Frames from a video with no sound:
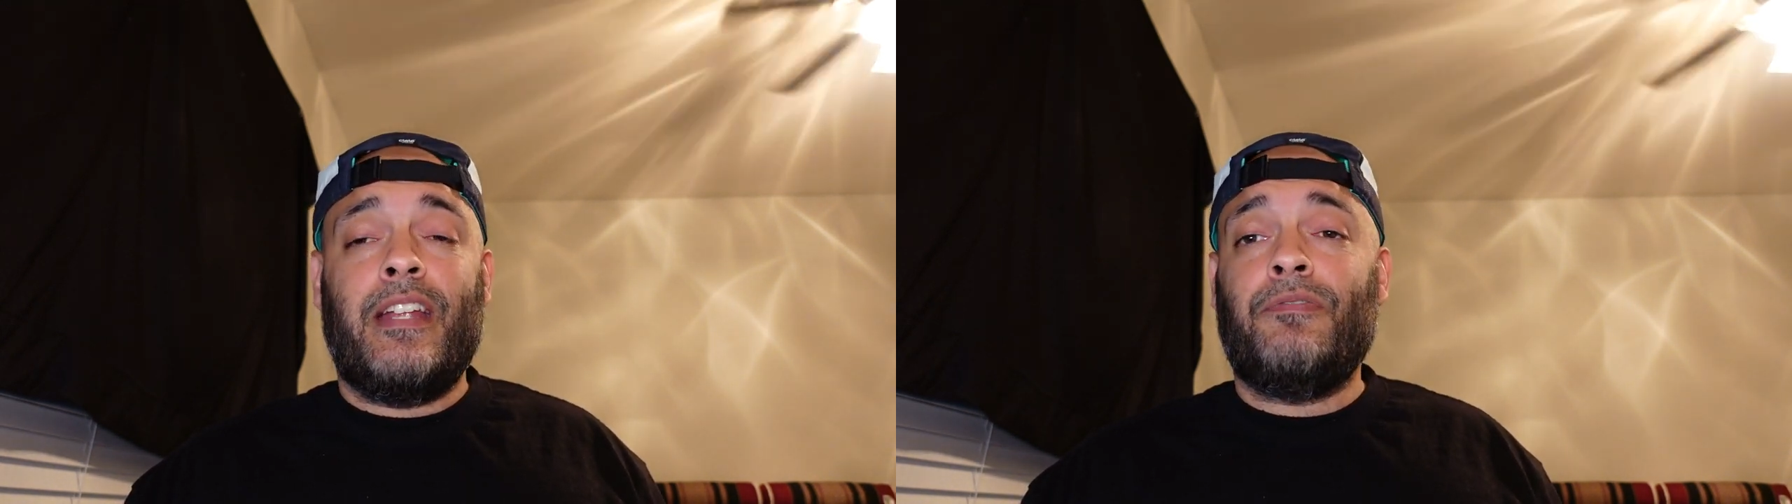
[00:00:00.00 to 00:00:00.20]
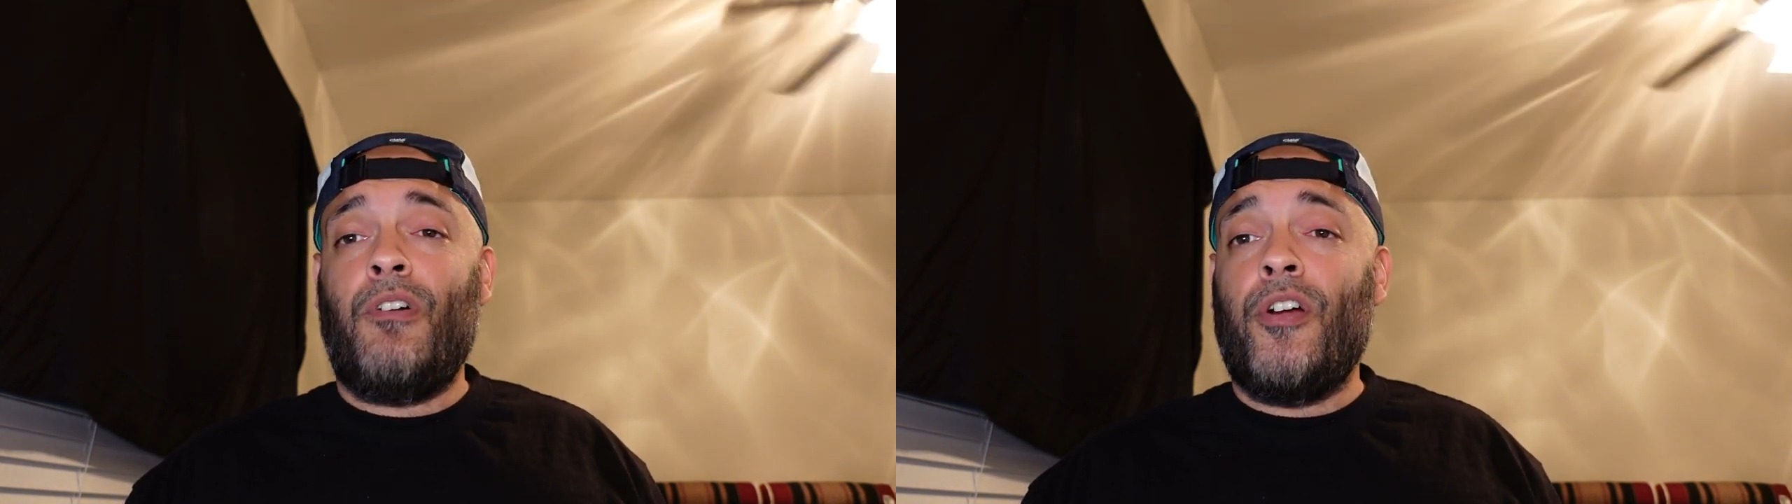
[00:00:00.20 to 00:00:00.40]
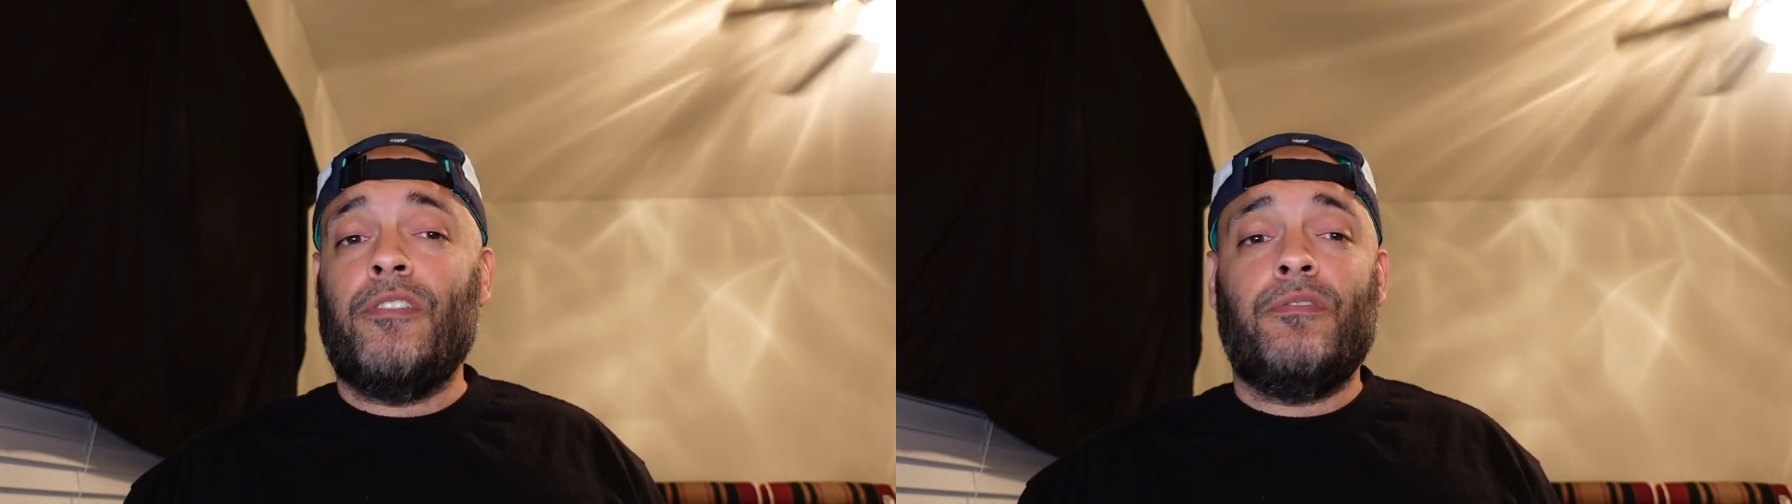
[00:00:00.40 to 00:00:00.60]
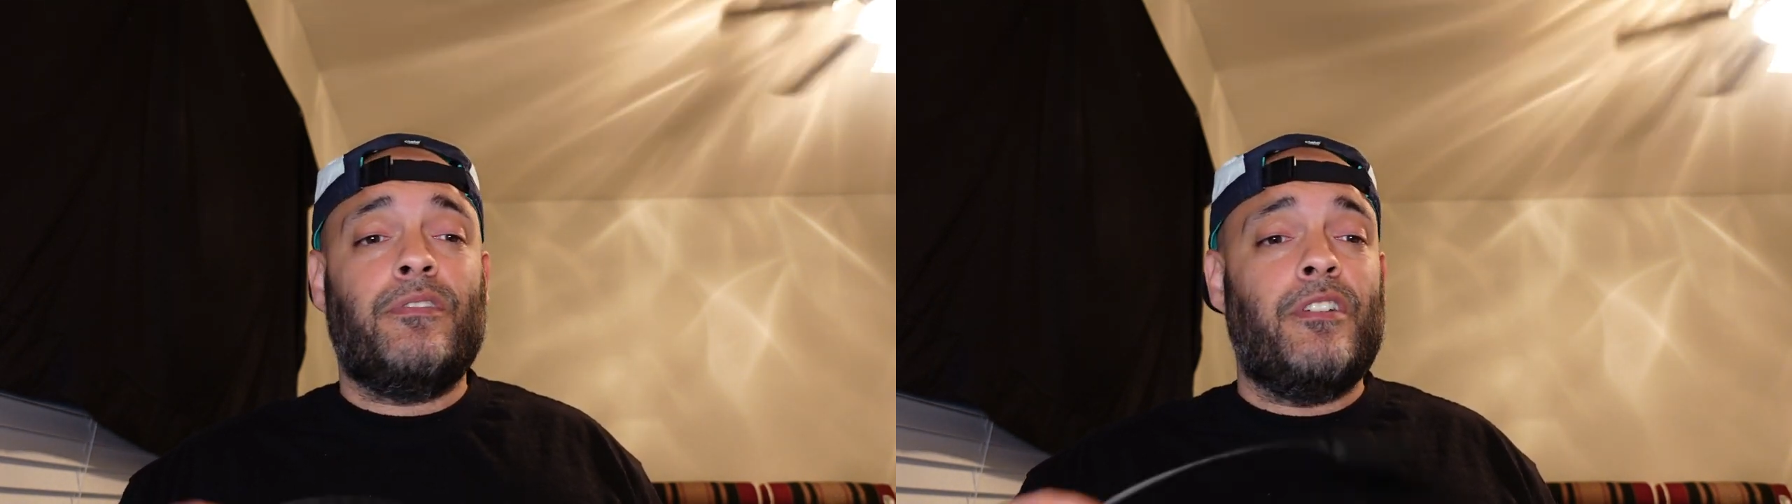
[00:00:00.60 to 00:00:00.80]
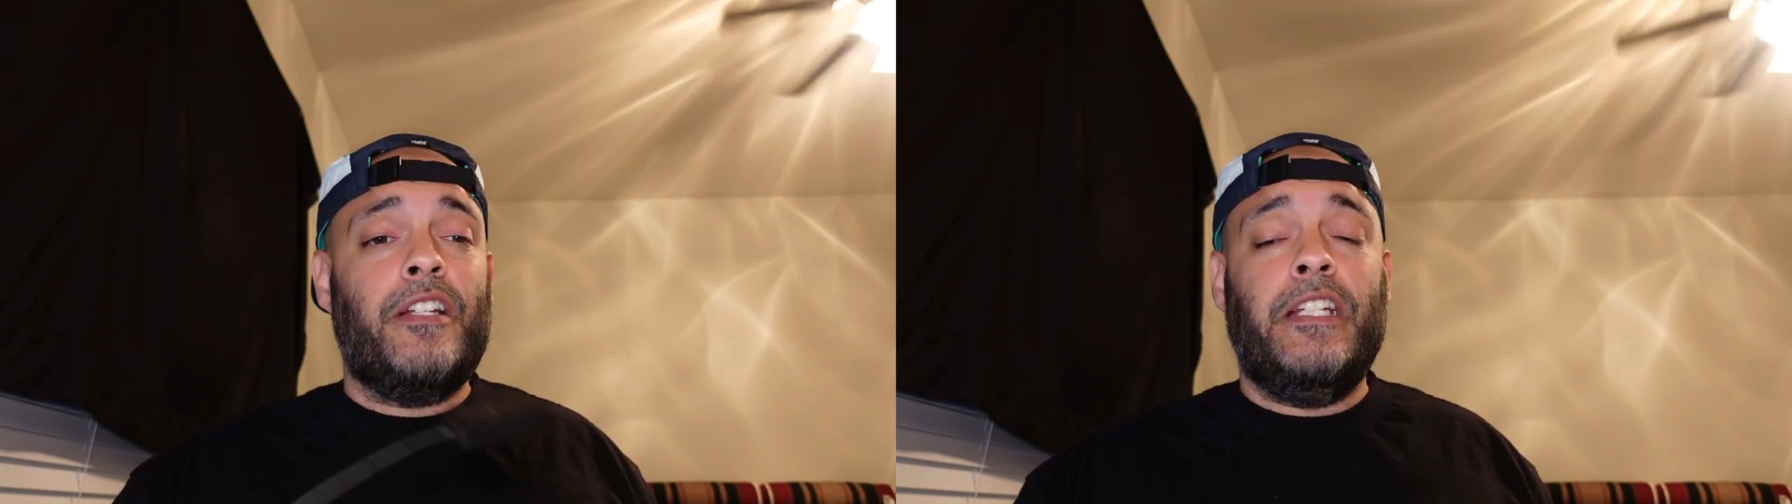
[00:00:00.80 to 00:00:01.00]
as far as
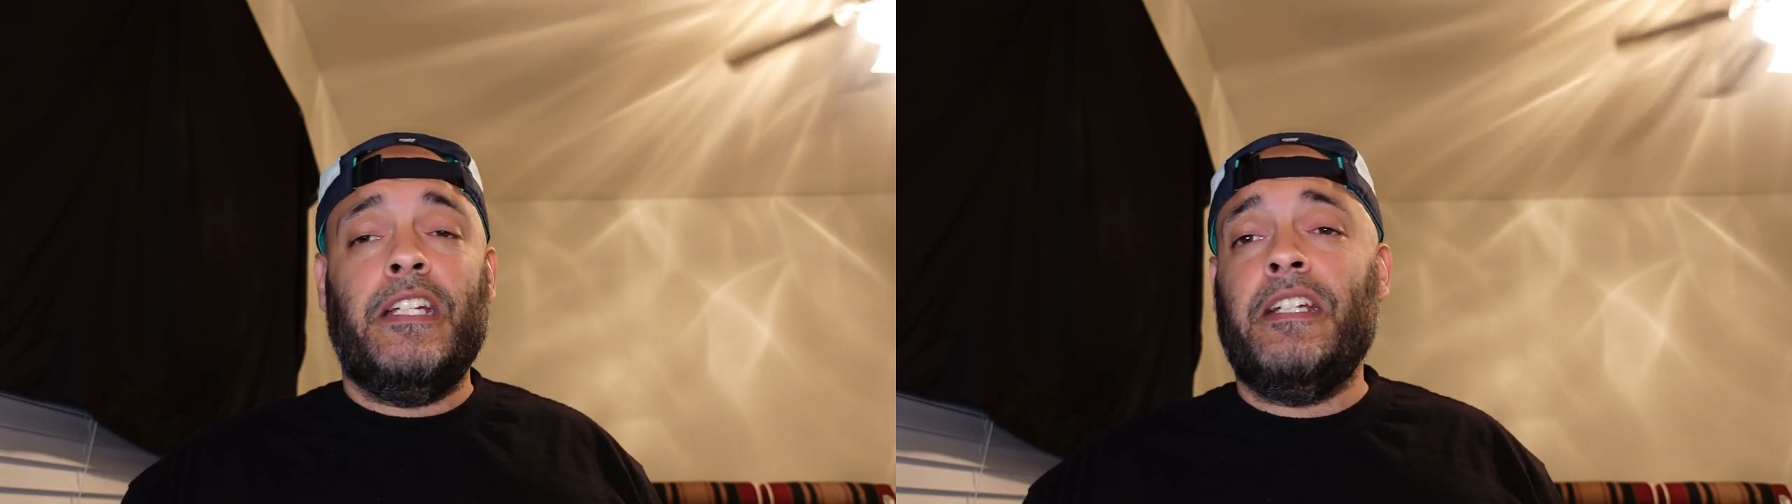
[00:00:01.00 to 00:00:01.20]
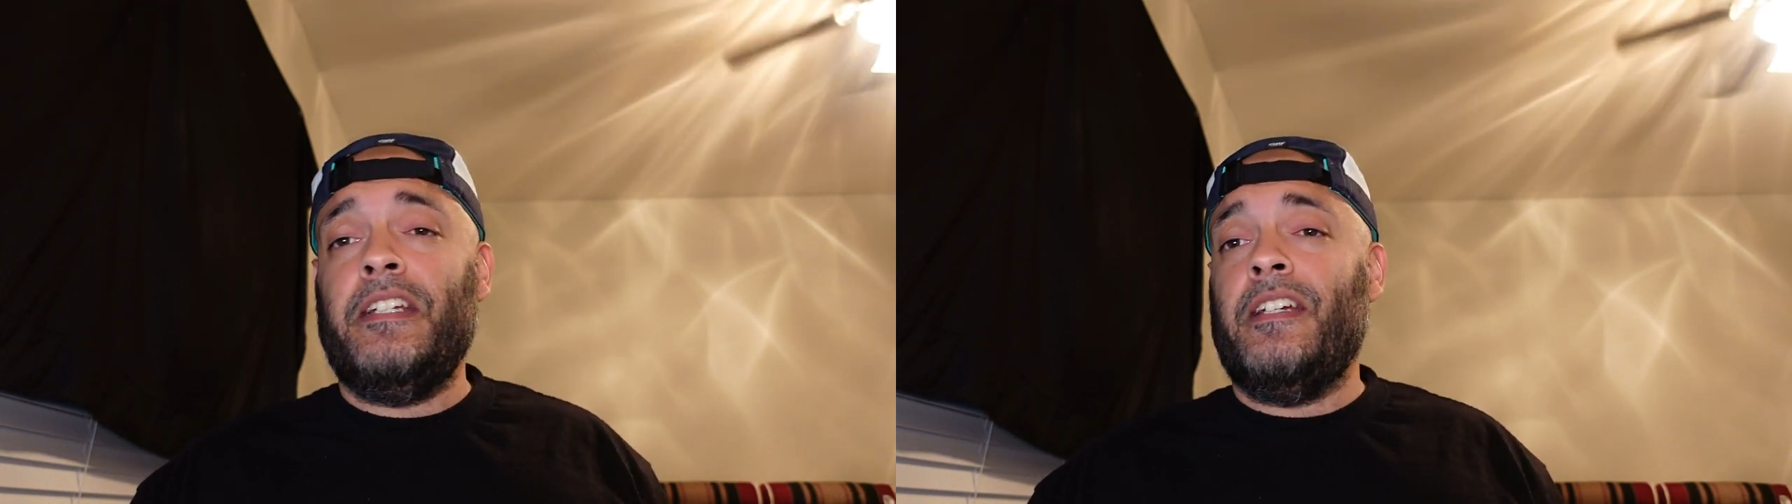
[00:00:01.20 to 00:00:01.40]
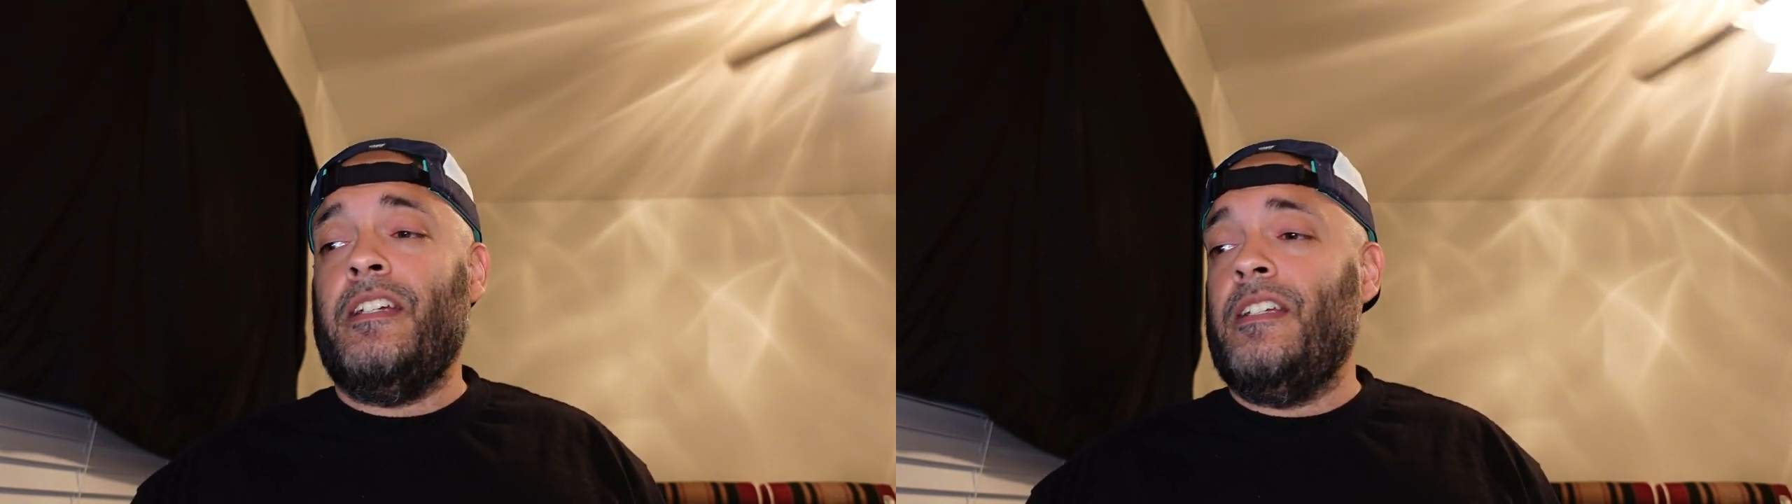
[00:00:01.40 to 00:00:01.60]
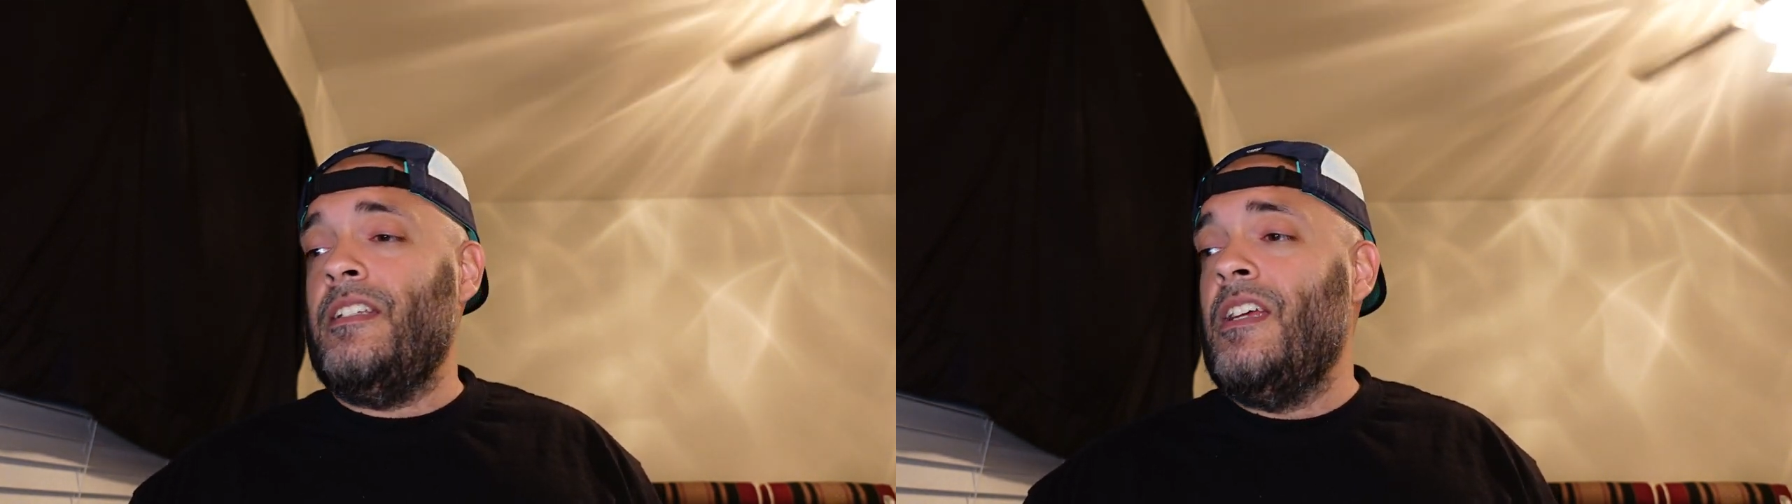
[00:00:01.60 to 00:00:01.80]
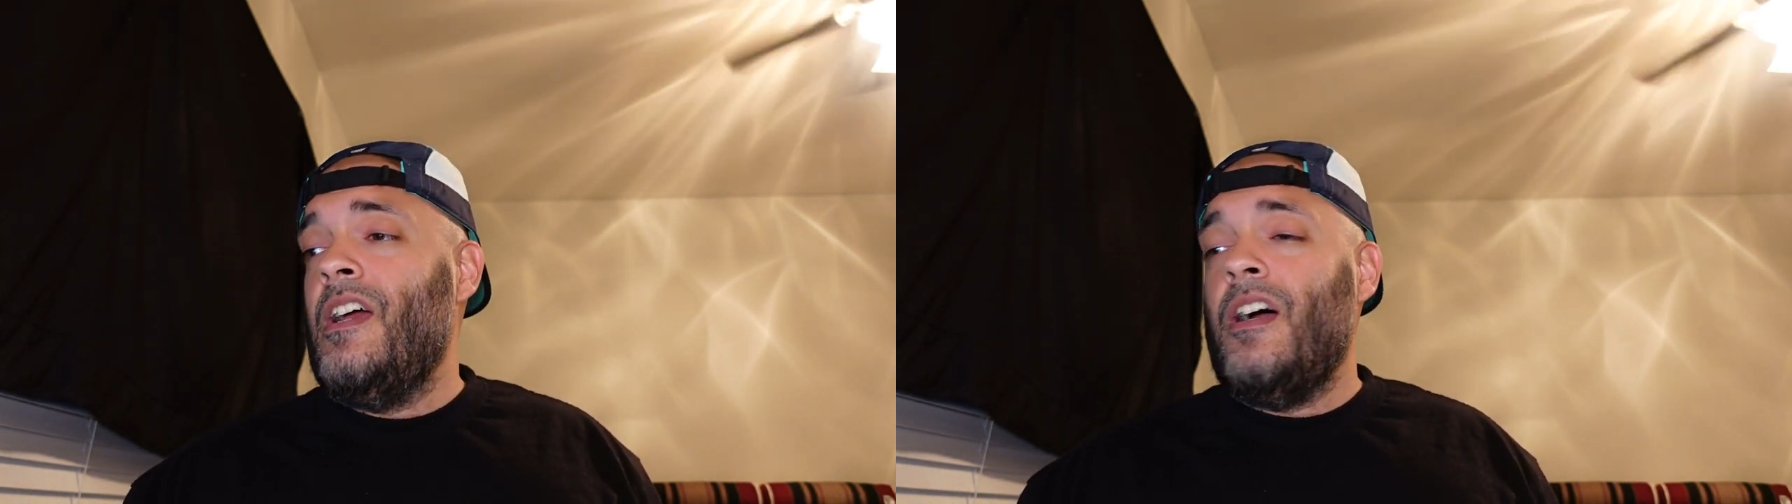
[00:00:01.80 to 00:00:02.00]
studying again,